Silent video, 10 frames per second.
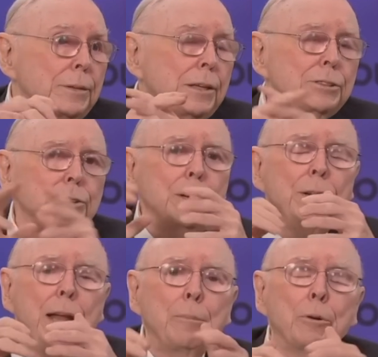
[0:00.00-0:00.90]
It
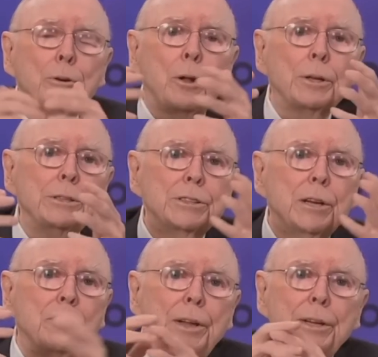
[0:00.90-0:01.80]
enabled all these
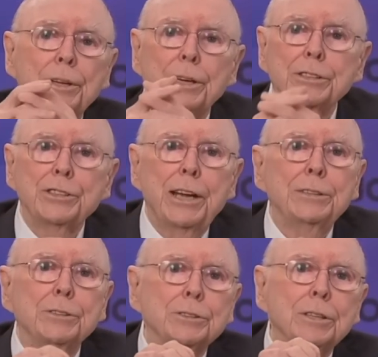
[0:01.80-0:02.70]
convenient
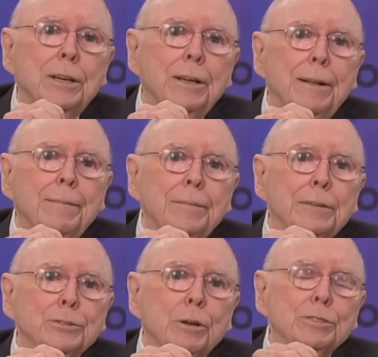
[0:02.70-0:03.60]
exchanges.
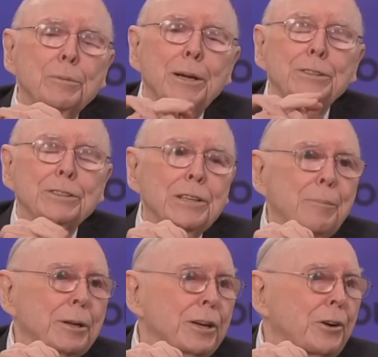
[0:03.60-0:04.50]
So if somebody says, I'm
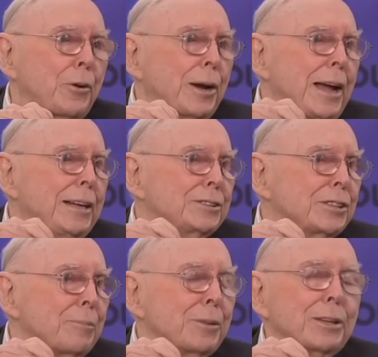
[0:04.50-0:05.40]
going to create
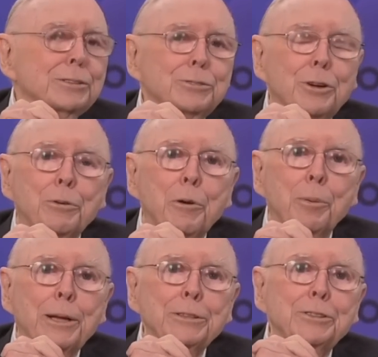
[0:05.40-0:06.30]
something that sort of
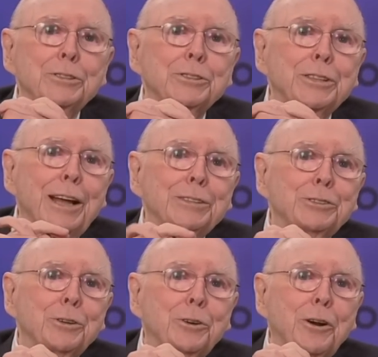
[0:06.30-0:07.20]
replaces the
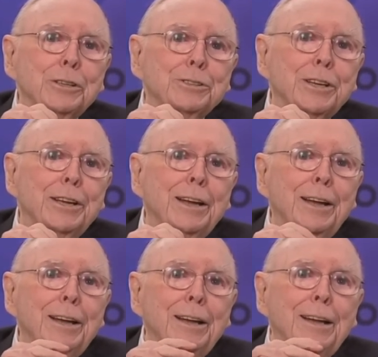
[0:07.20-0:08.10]
national currency,
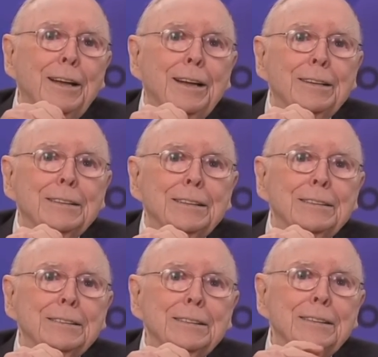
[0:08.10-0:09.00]

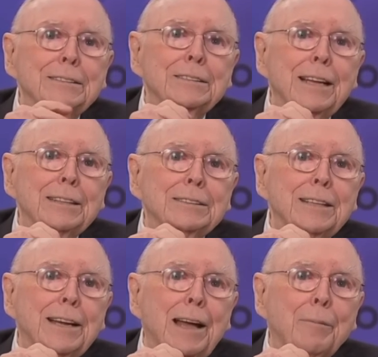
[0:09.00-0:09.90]
it's like
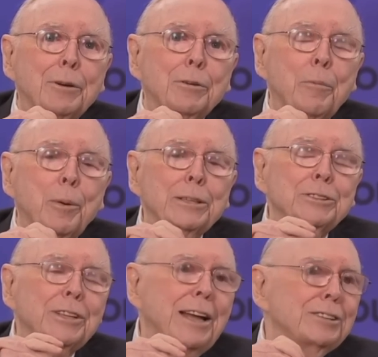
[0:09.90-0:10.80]
saying I'm going to replace
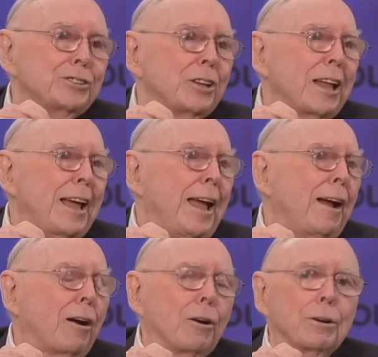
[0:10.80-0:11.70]
the national
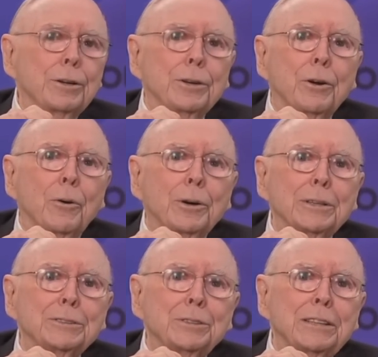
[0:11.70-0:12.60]
air. You know,
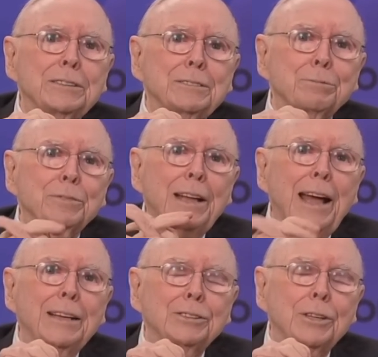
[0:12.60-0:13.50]
it's
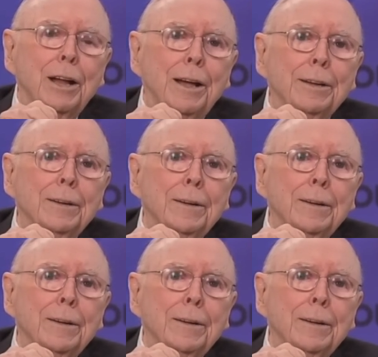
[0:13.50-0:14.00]
asinine.